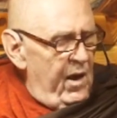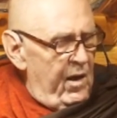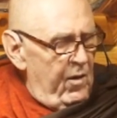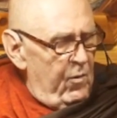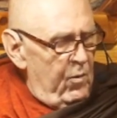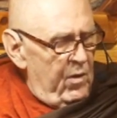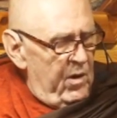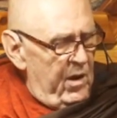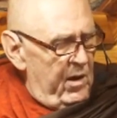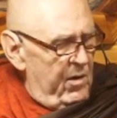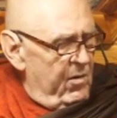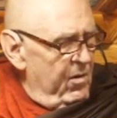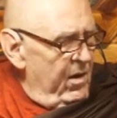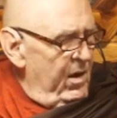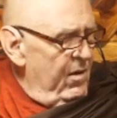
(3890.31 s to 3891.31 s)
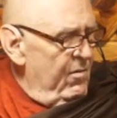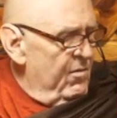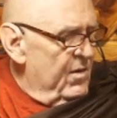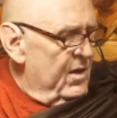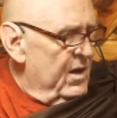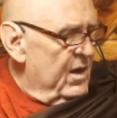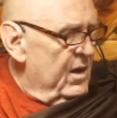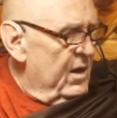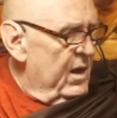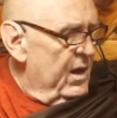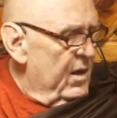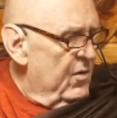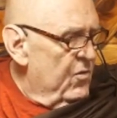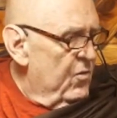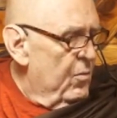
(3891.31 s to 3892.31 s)
I will not crave and
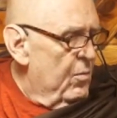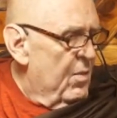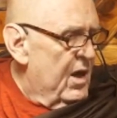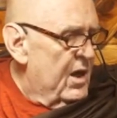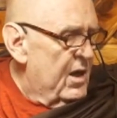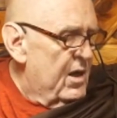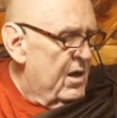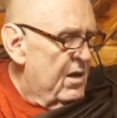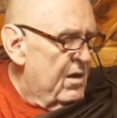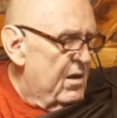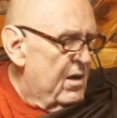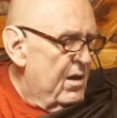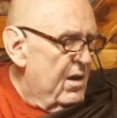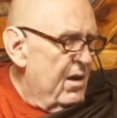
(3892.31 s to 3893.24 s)
cling to mind,